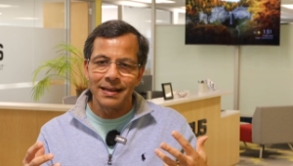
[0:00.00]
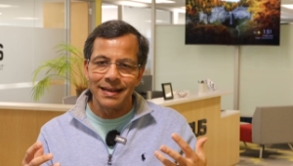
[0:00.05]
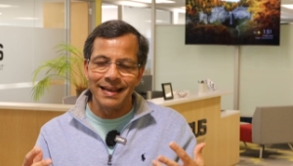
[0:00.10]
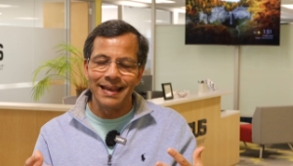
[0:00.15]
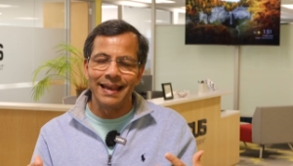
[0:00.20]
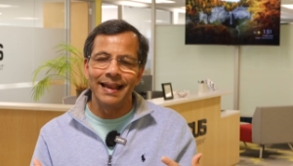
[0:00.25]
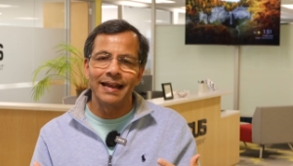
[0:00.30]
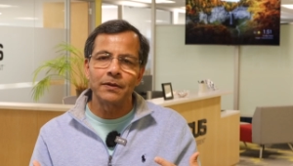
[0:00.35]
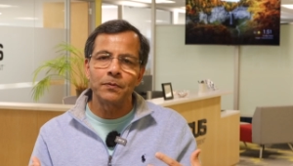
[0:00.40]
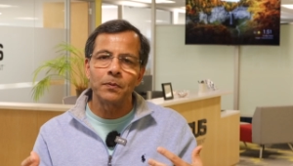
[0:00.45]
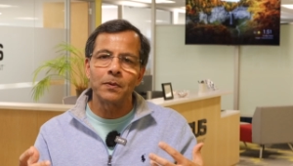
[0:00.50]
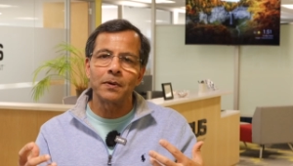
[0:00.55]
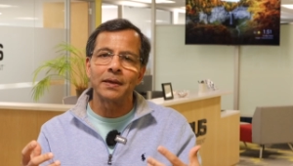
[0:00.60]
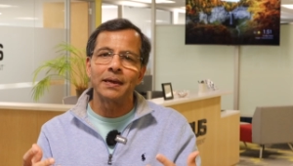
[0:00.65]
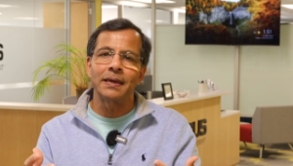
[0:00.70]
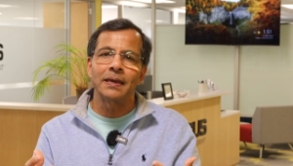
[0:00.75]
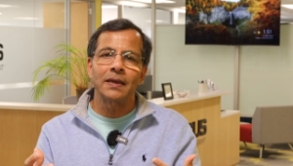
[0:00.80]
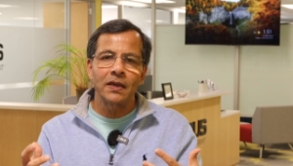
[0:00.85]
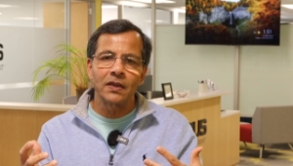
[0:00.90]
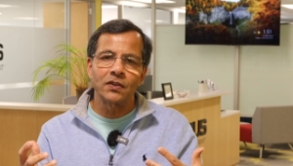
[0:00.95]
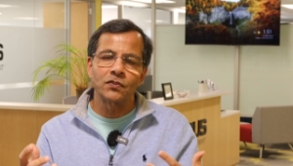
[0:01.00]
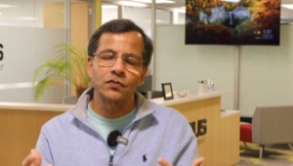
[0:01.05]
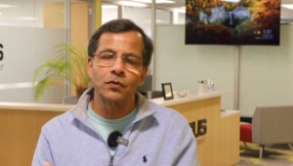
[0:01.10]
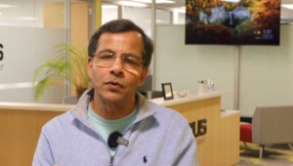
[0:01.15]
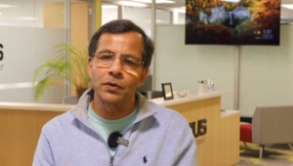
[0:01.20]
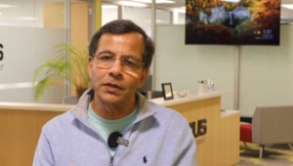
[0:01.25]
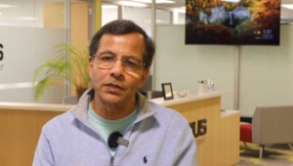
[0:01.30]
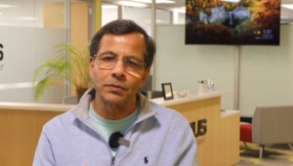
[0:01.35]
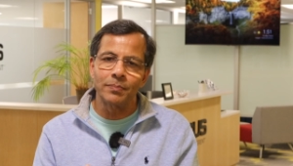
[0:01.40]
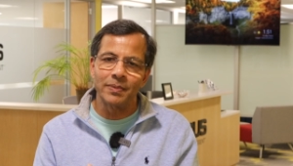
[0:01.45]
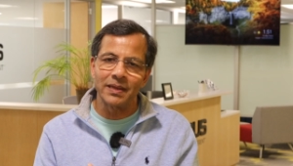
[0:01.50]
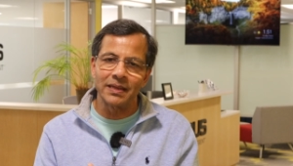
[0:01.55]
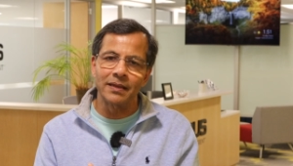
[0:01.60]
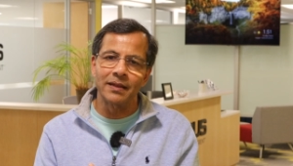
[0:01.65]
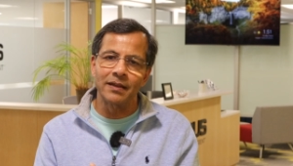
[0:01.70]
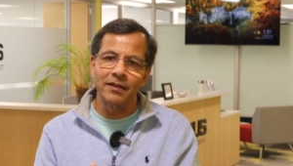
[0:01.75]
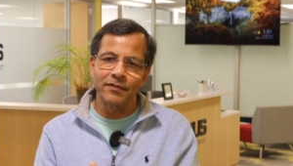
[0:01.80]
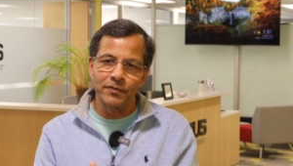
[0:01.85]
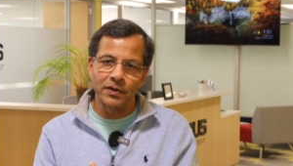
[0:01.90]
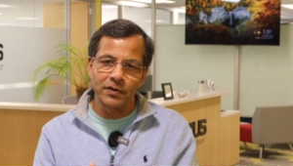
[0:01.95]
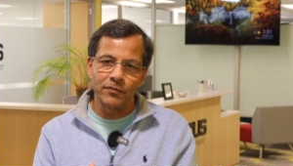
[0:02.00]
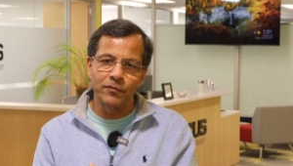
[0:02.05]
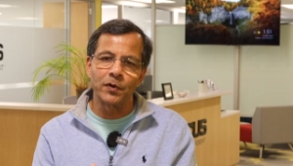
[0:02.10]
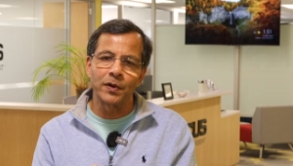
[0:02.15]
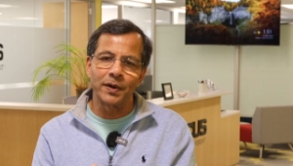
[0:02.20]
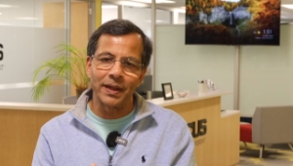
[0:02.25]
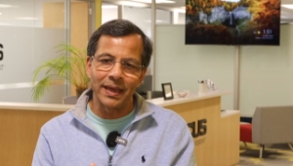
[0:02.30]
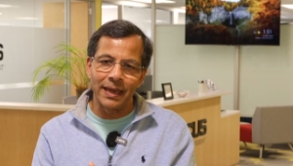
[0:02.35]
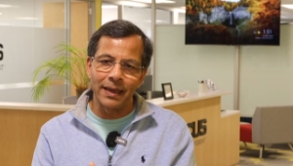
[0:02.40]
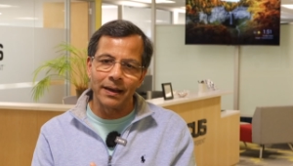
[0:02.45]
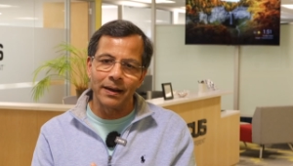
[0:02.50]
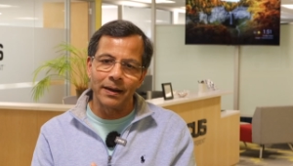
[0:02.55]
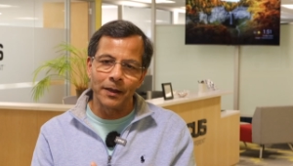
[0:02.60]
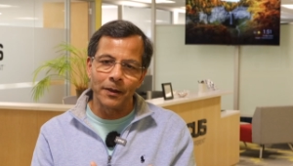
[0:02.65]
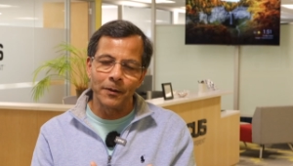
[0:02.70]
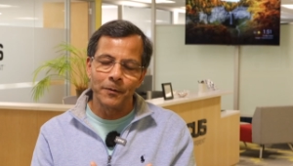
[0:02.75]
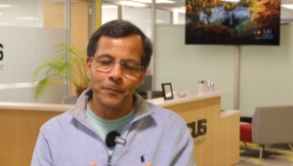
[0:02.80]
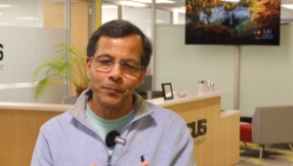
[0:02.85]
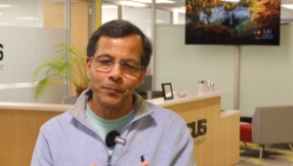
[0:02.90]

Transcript: networking is going to be delivered for AI.